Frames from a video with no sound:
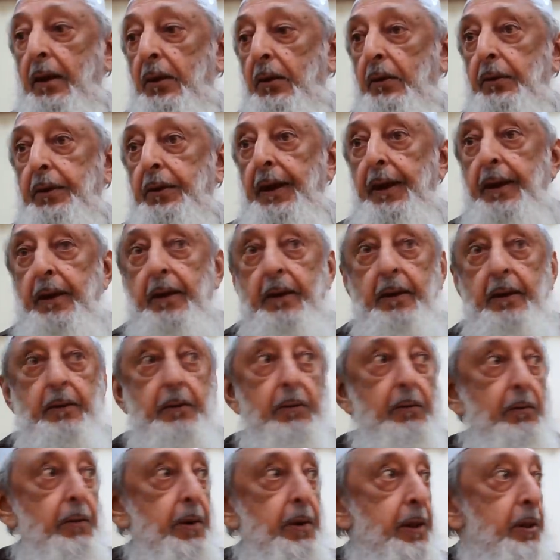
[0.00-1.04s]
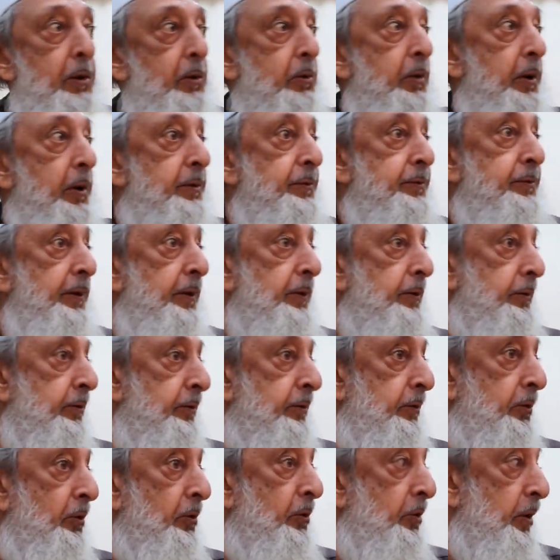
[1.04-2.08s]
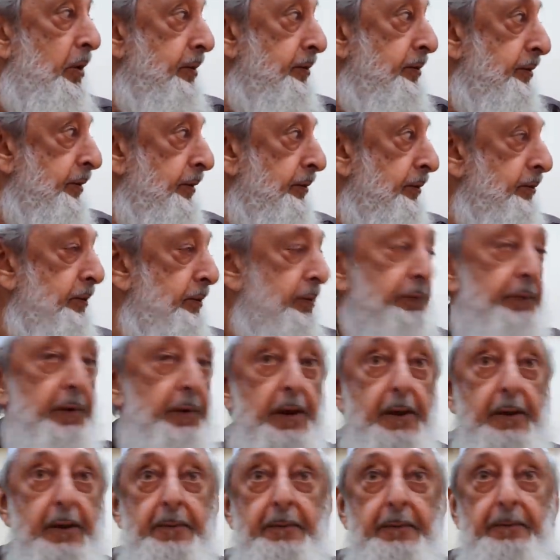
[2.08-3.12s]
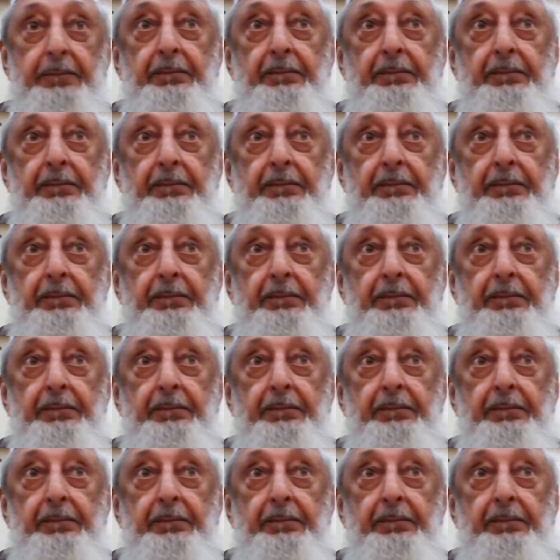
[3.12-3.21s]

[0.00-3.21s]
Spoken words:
Okay, where are your questions? No questions so far.